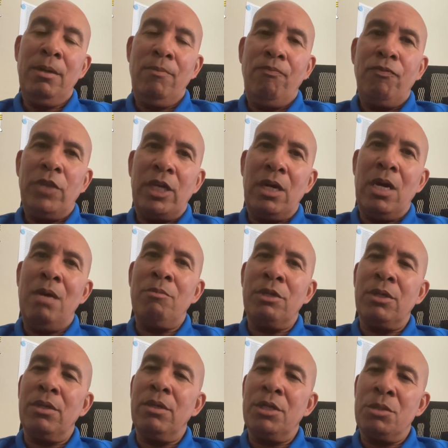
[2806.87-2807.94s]
common
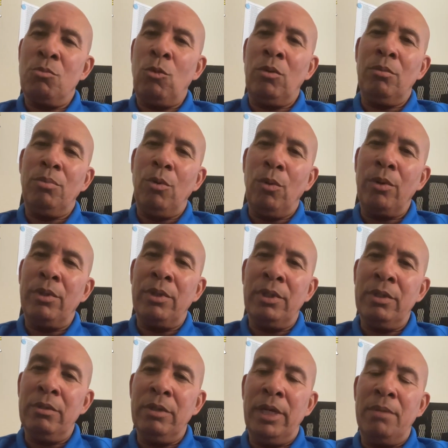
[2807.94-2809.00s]
good is more important,
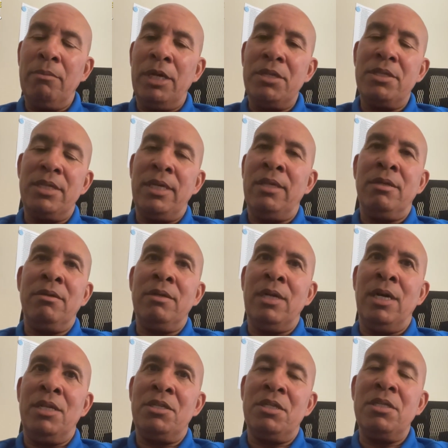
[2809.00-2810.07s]
right? My standard
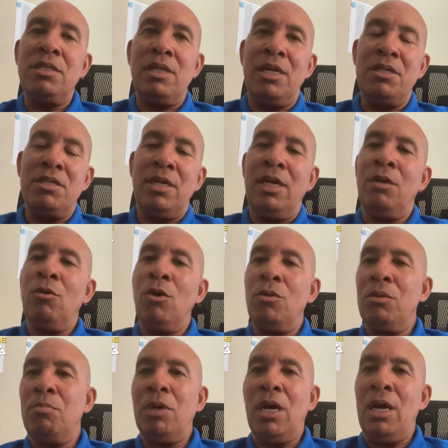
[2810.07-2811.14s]
nonsense that I say, grow the
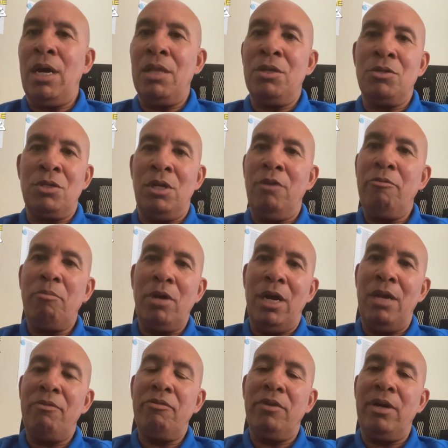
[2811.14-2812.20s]
pie. There's enough pie
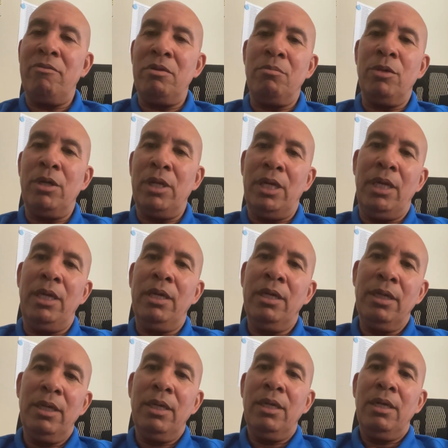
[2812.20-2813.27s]
for everybody,
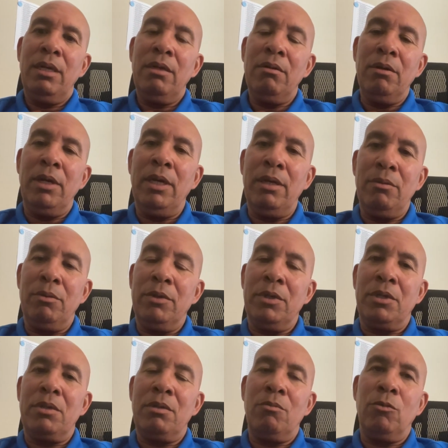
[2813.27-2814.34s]
right? We're
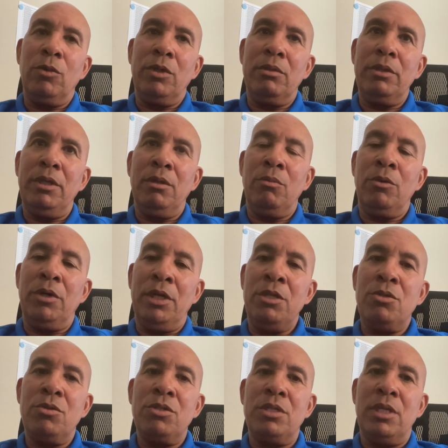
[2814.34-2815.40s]

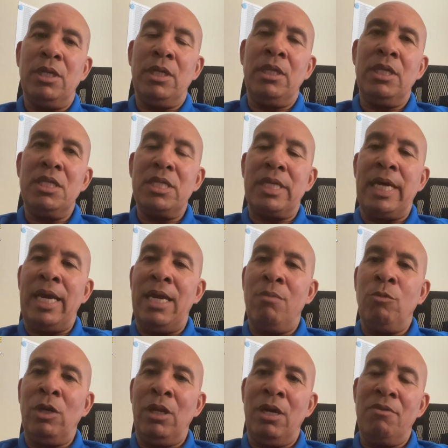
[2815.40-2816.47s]
interested in this game. We
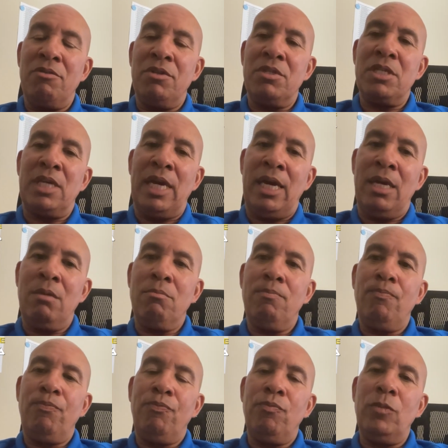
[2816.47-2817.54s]
love this game,
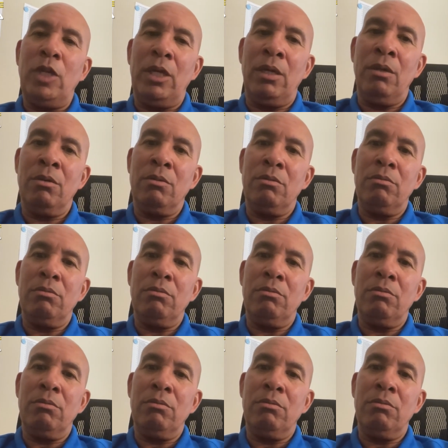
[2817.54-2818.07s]
and